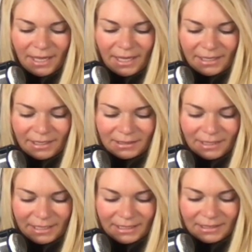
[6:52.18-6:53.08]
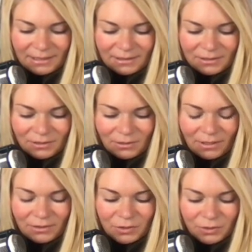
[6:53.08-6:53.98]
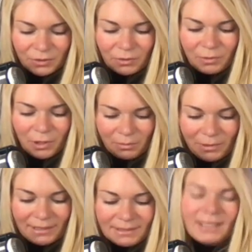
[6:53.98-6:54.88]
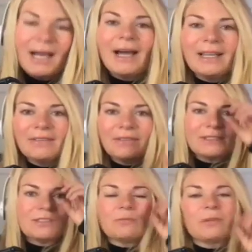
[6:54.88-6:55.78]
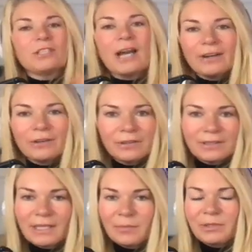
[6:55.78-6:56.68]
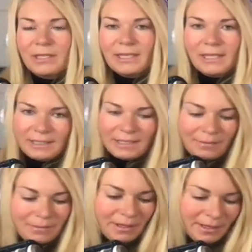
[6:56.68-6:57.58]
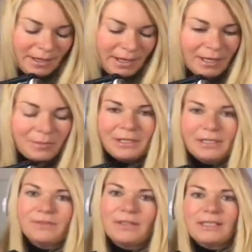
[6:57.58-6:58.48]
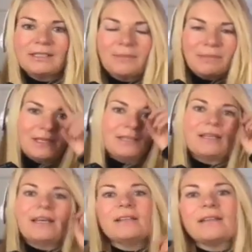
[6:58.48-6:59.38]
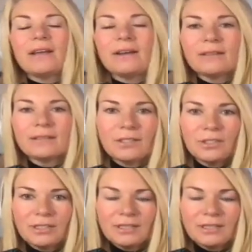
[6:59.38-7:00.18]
and aligning to our true purpose. I love this so much. I don't know this company, and anytime a company is funding something that they are essentially